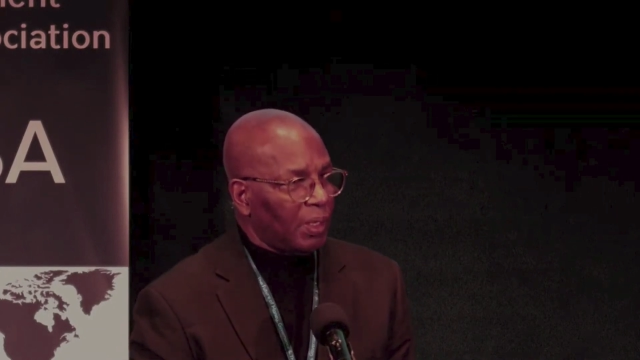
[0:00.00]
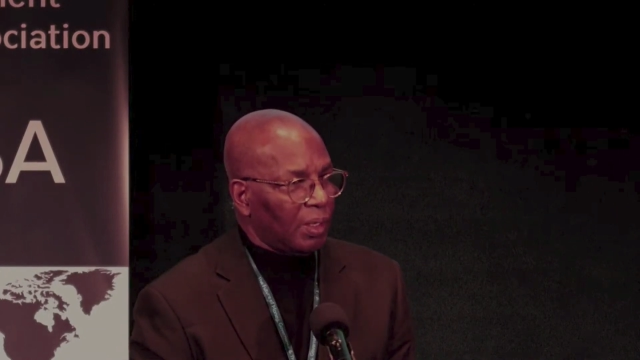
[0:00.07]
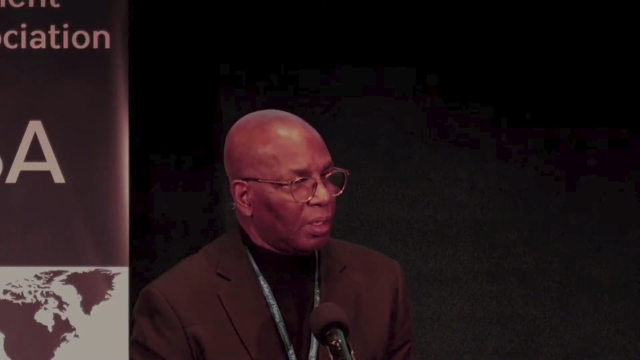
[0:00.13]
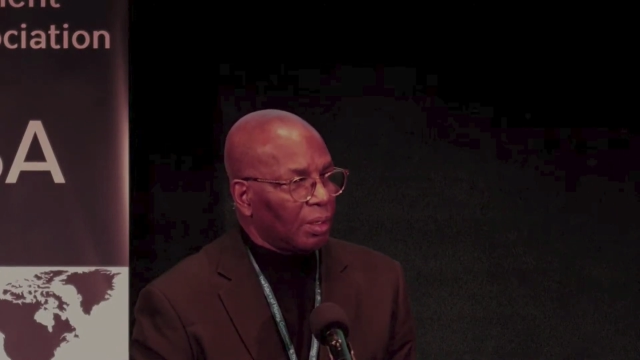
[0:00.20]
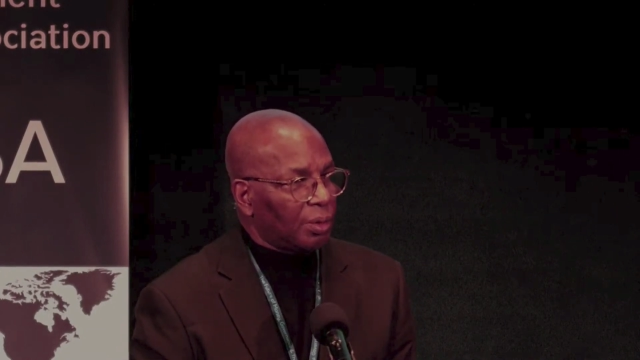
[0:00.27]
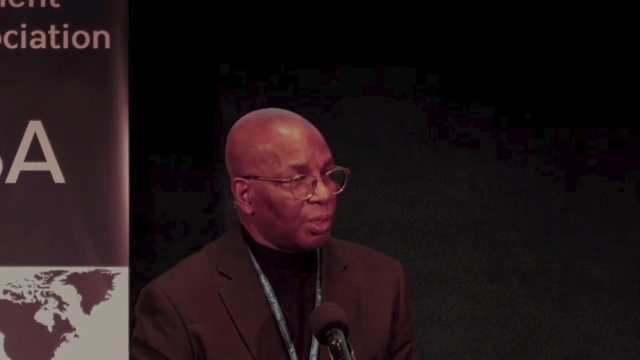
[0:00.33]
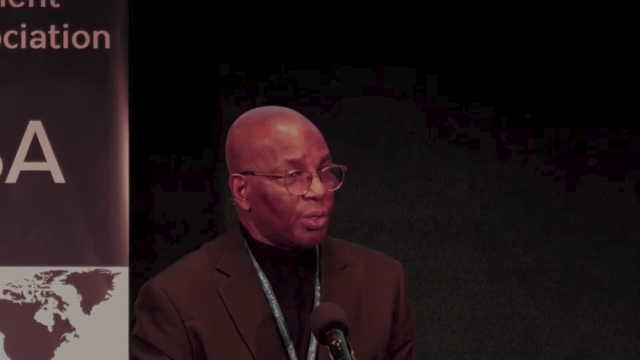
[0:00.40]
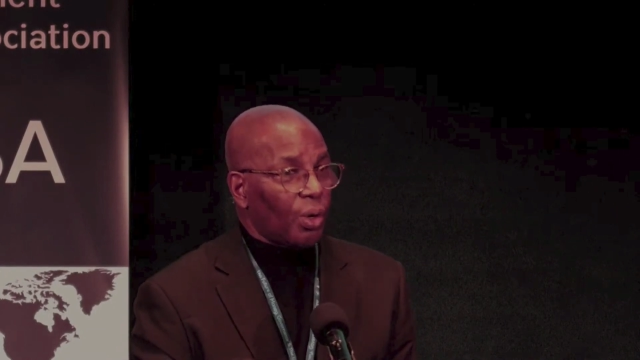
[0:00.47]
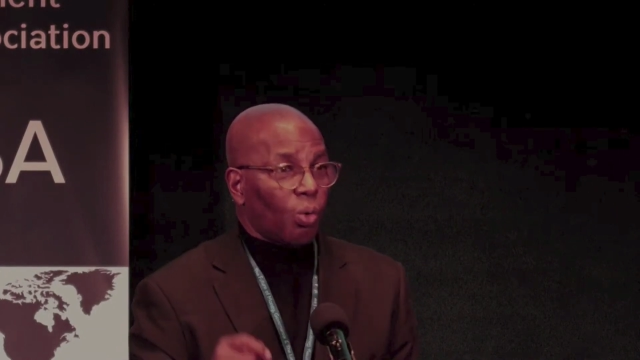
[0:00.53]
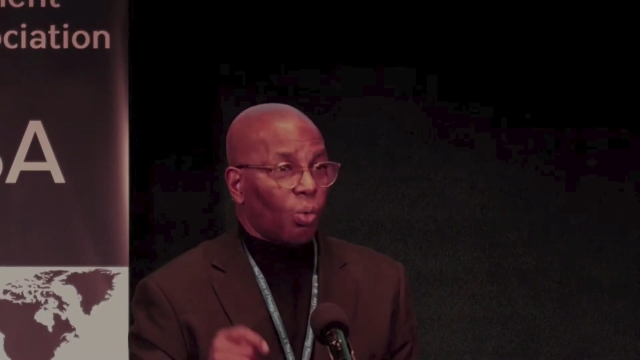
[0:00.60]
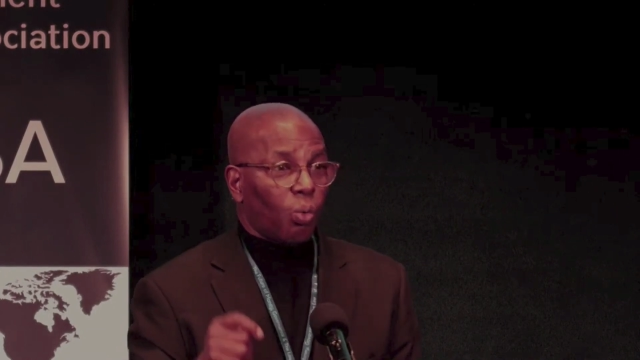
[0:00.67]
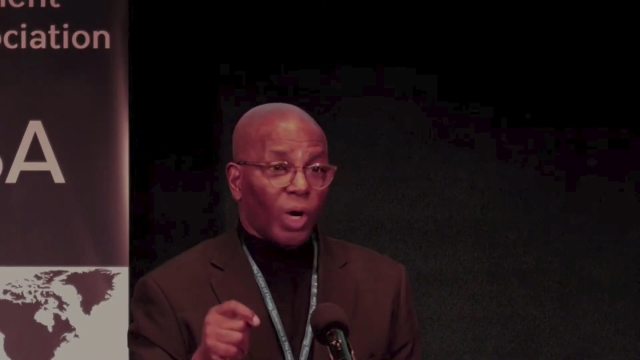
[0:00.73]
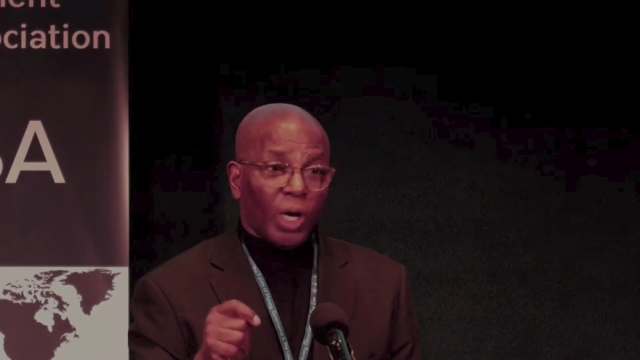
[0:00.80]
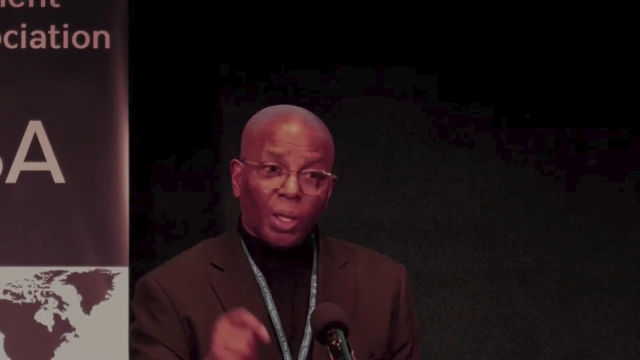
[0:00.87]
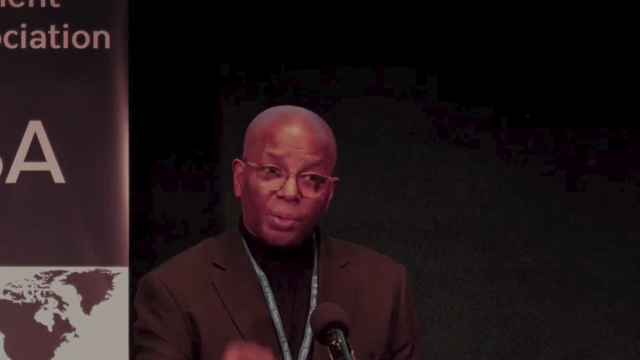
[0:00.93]
There are no
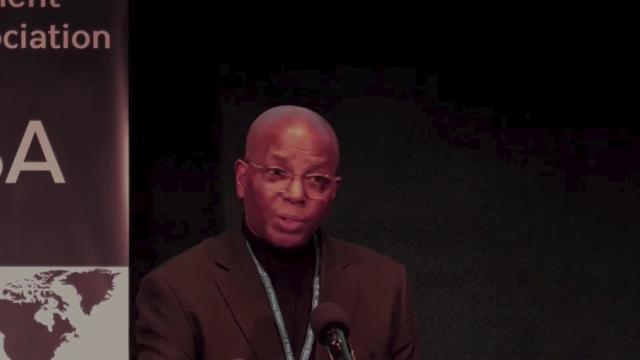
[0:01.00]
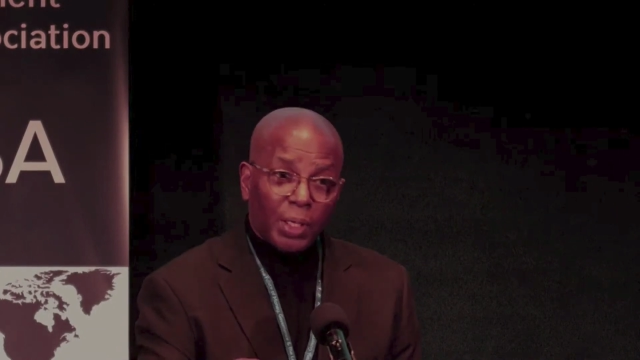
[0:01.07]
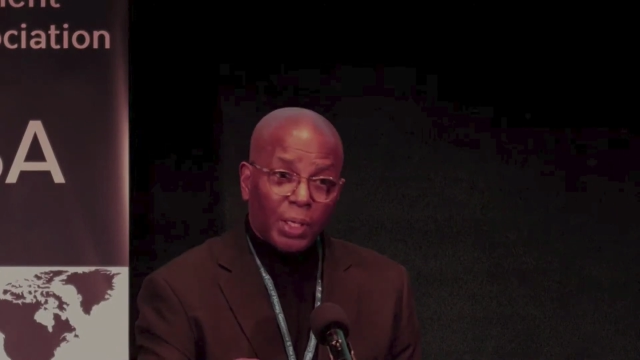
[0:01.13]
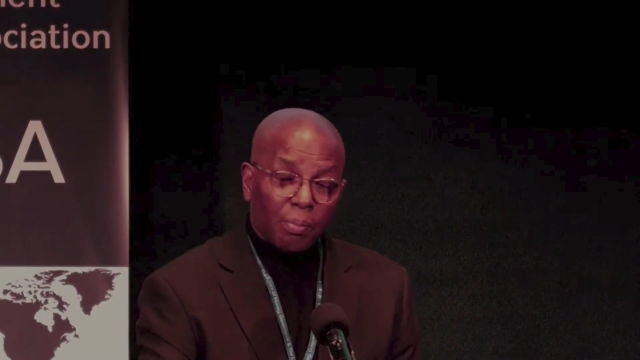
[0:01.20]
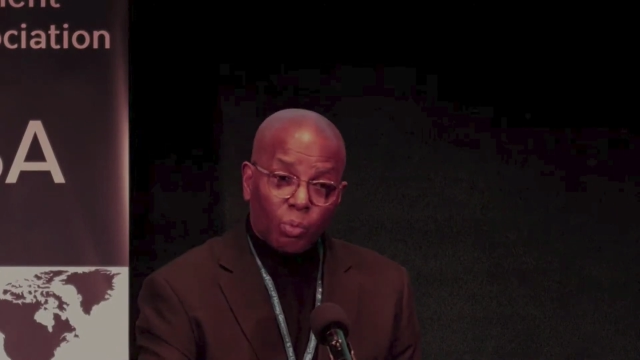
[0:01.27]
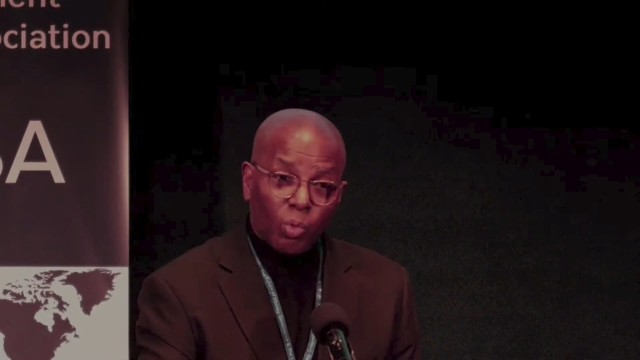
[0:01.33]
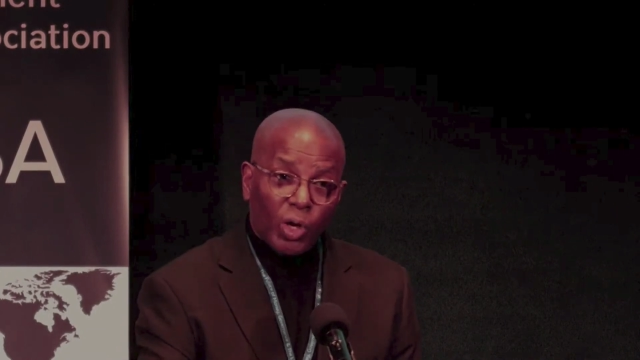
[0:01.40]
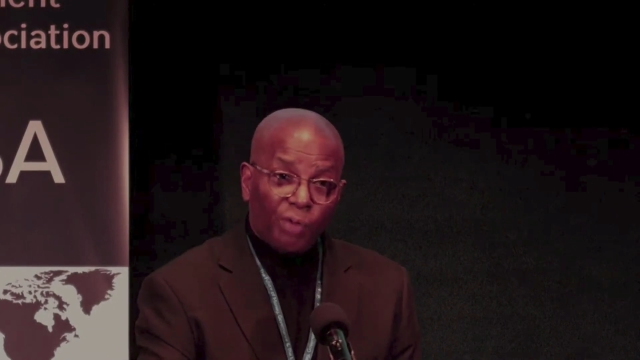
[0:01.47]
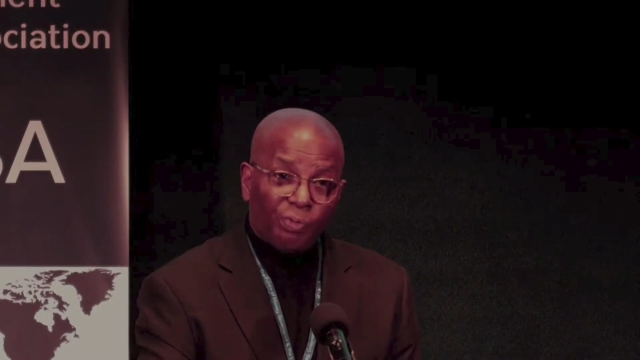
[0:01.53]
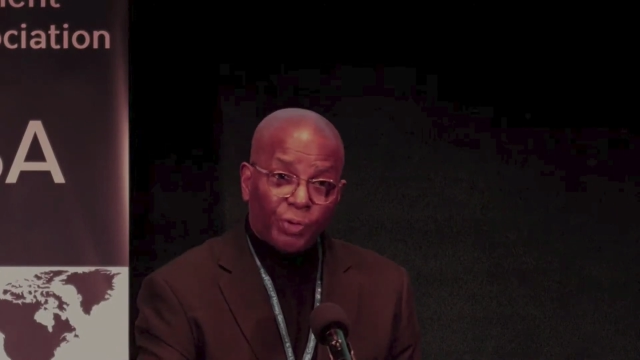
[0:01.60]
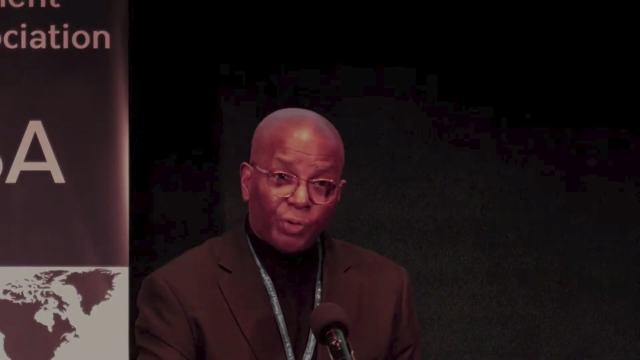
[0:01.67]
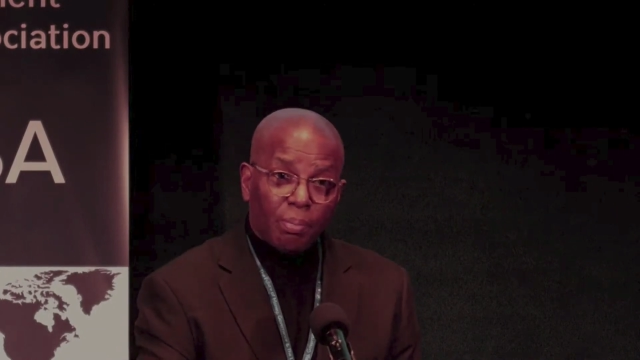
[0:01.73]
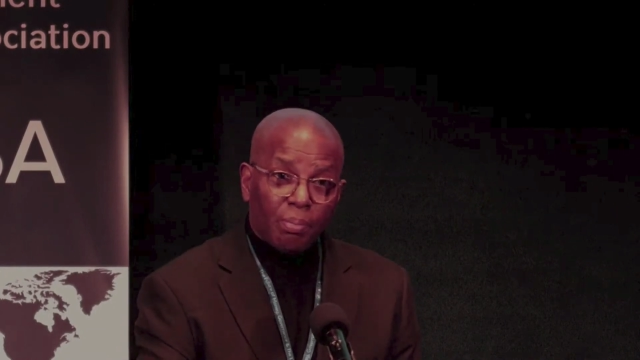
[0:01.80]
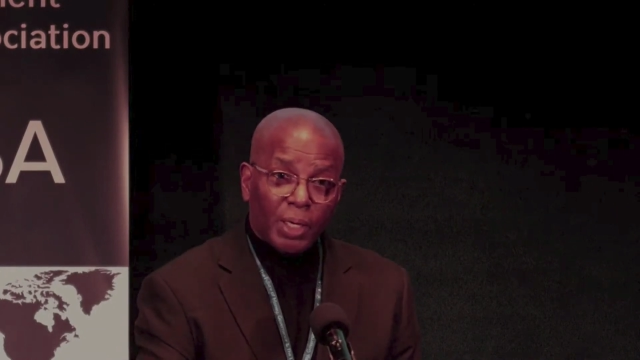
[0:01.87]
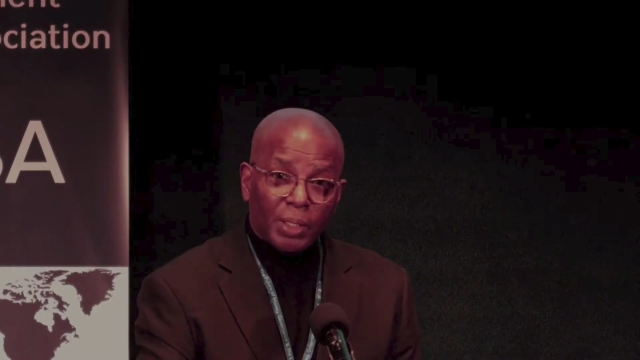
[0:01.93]

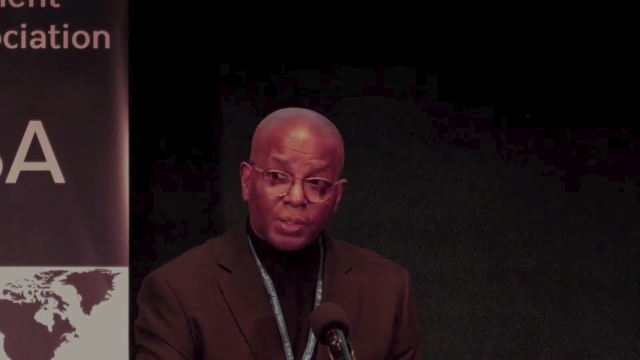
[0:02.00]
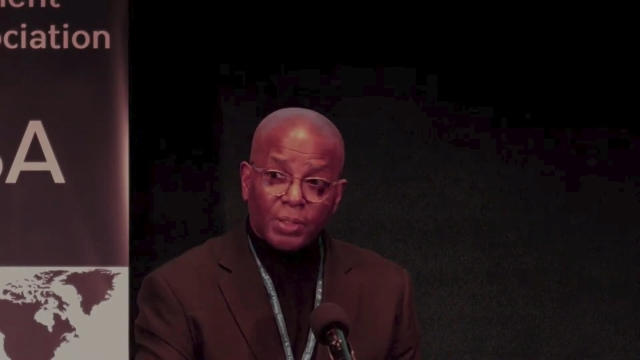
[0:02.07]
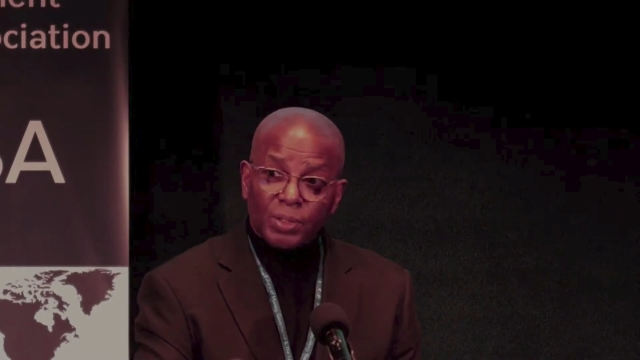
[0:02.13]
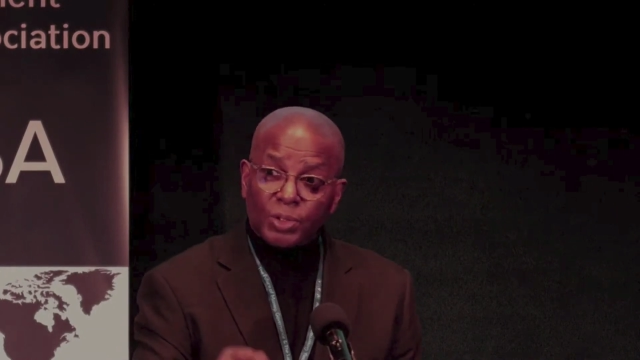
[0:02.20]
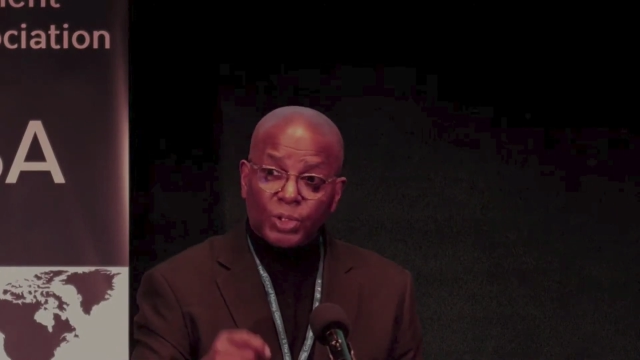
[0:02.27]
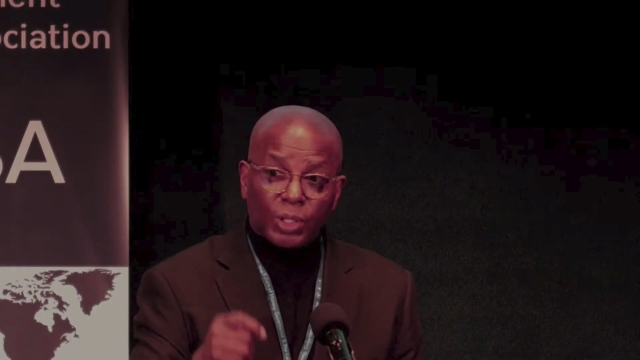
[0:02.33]
welfare mothers.